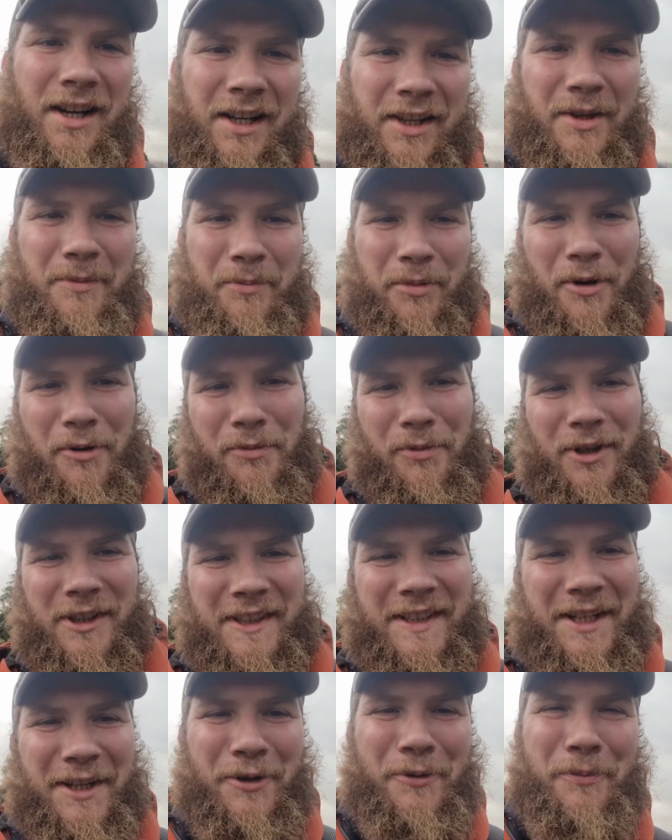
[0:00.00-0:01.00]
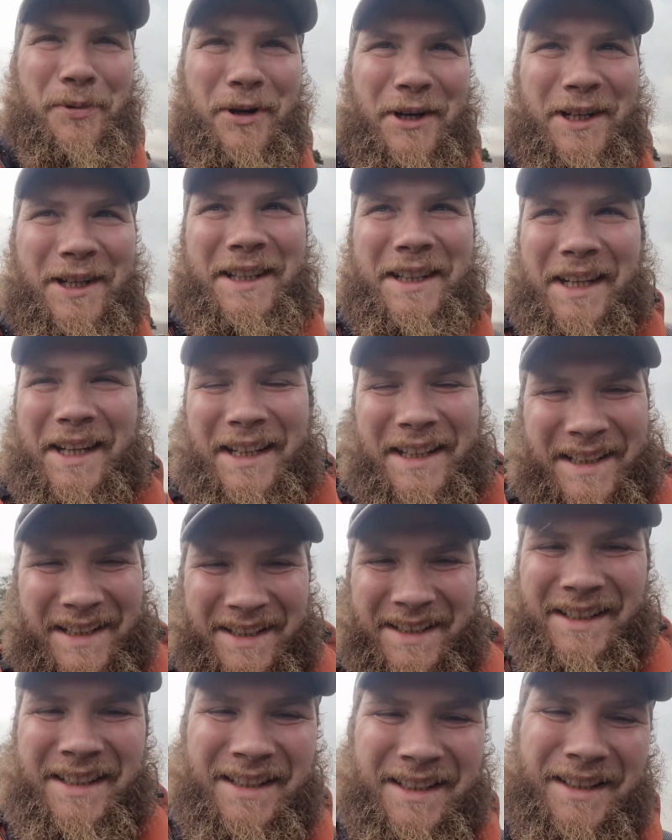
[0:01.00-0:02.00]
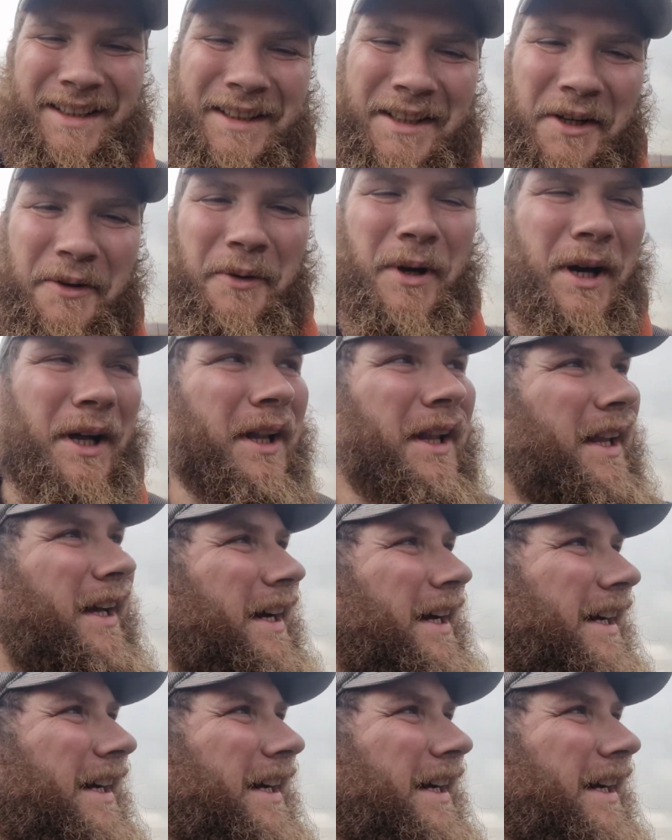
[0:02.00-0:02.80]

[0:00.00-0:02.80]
The pub wasn't open. Oh well.